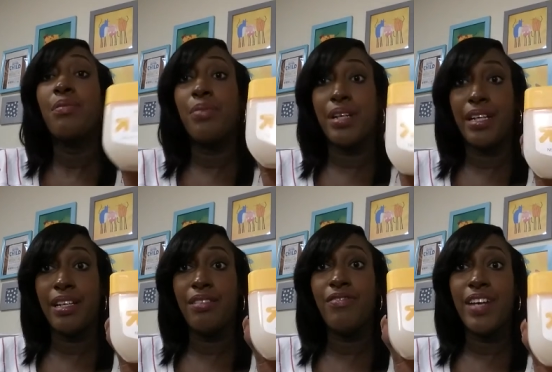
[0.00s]

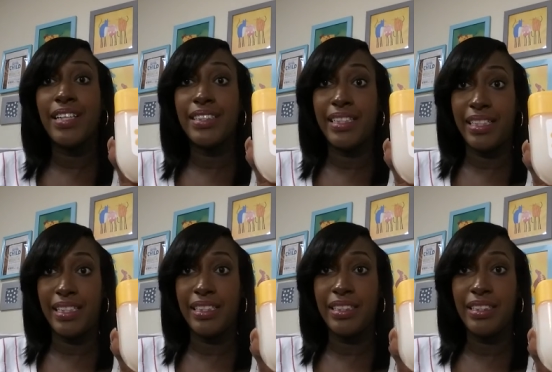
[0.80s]
brand,
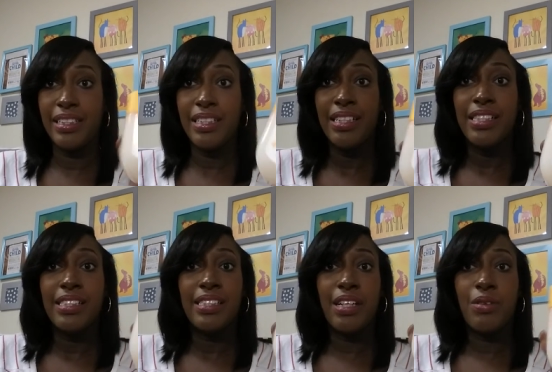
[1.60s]
Vaseline.
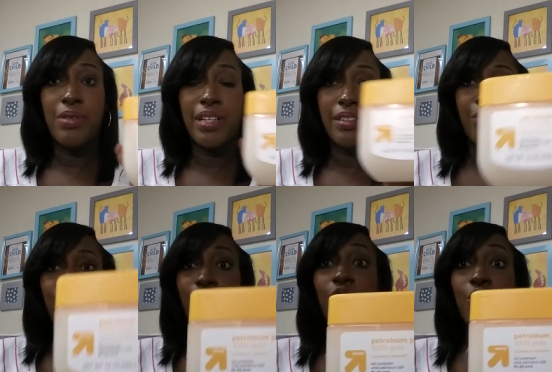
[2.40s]
So we're going to